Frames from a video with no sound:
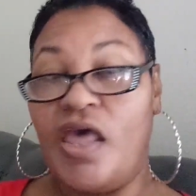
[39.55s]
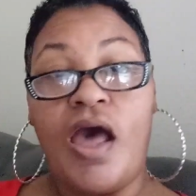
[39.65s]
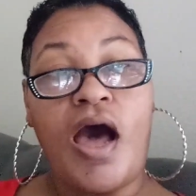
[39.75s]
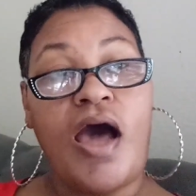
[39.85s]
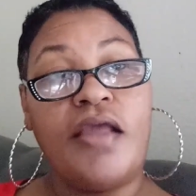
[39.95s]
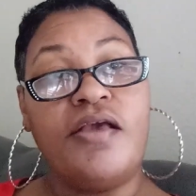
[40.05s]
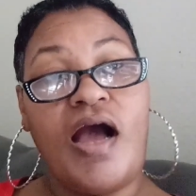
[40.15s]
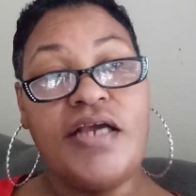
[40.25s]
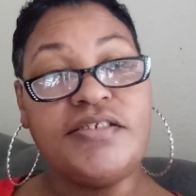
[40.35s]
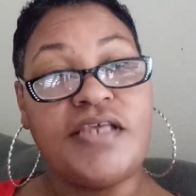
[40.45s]
How you
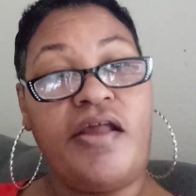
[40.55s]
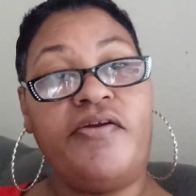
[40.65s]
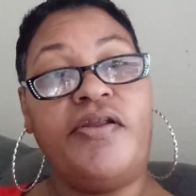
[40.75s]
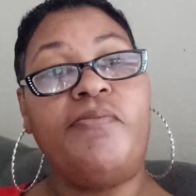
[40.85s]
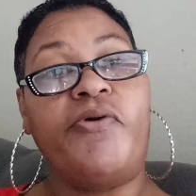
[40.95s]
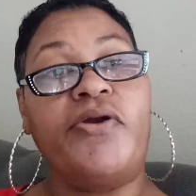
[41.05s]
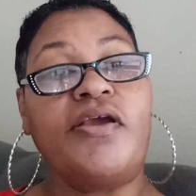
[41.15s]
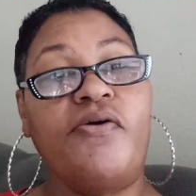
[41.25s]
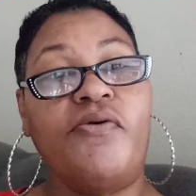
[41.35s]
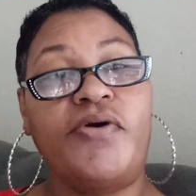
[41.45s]
guys Saturday morning
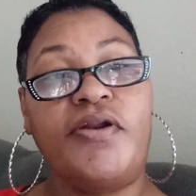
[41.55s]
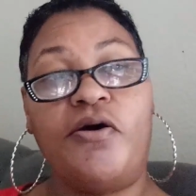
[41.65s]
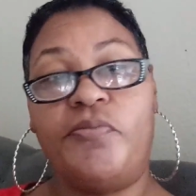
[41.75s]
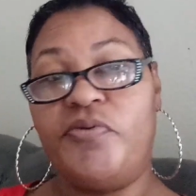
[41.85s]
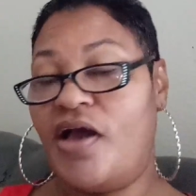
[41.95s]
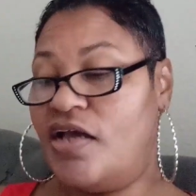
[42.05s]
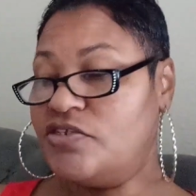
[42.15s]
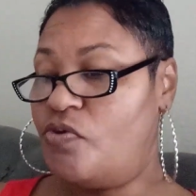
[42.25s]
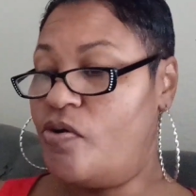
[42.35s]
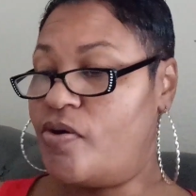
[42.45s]
going? I hope you guys
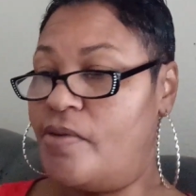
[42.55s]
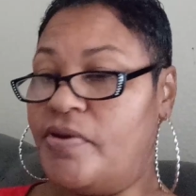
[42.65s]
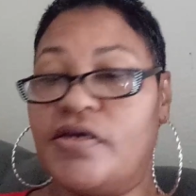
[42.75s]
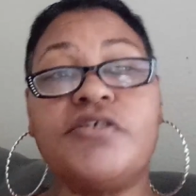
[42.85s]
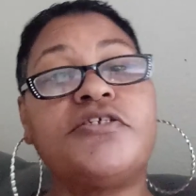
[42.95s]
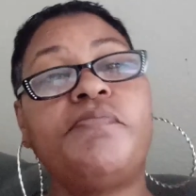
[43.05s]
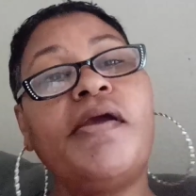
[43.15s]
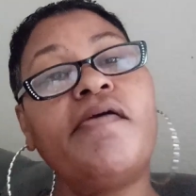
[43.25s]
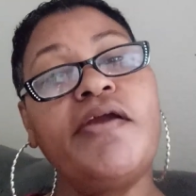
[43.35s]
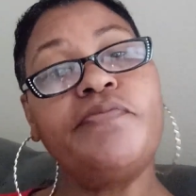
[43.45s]
woke up in good
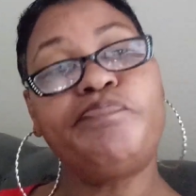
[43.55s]
spirit.